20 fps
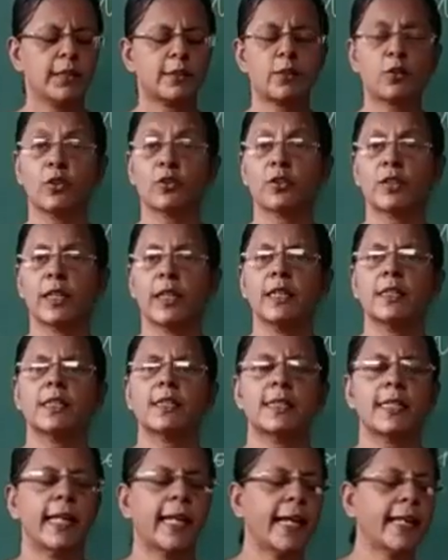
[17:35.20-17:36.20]

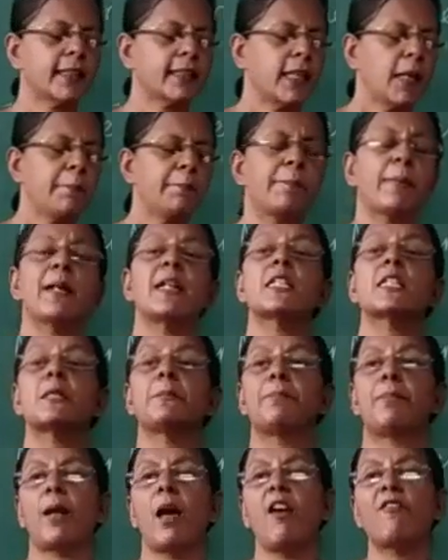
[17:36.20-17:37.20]
question. State the
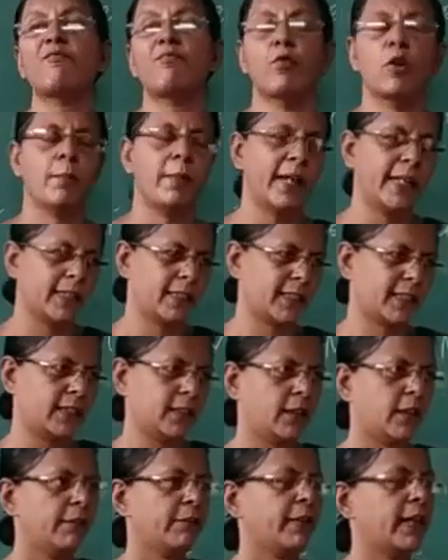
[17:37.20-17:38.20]
principle of
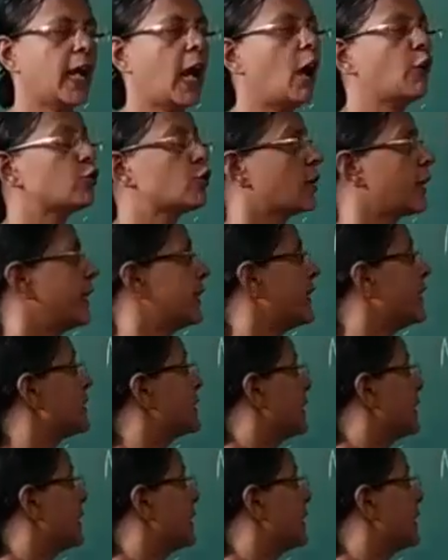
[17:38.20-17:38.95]
moments. We have to write the